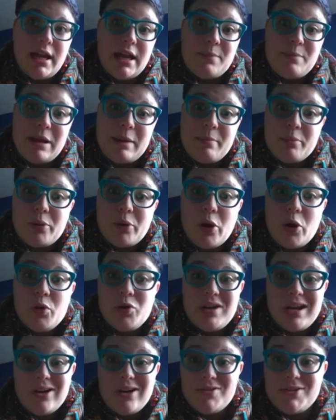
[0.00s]
My
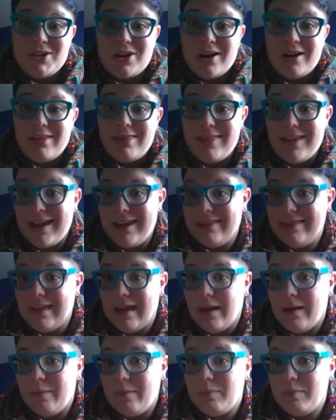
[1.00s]
pronouns are they,
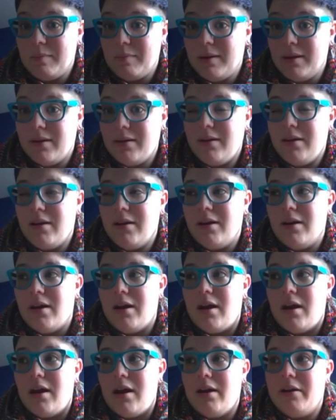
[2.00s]
them.
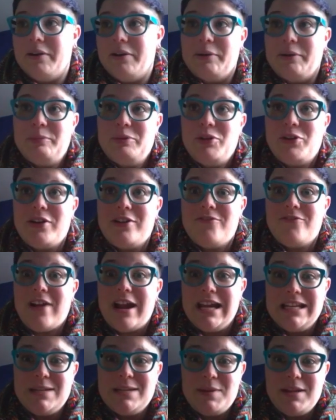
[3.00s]
You can
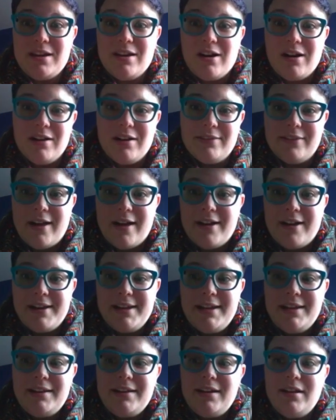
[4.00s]
find me
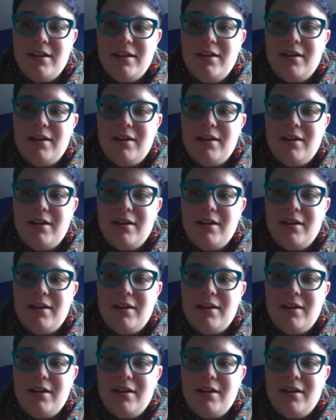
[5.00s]
online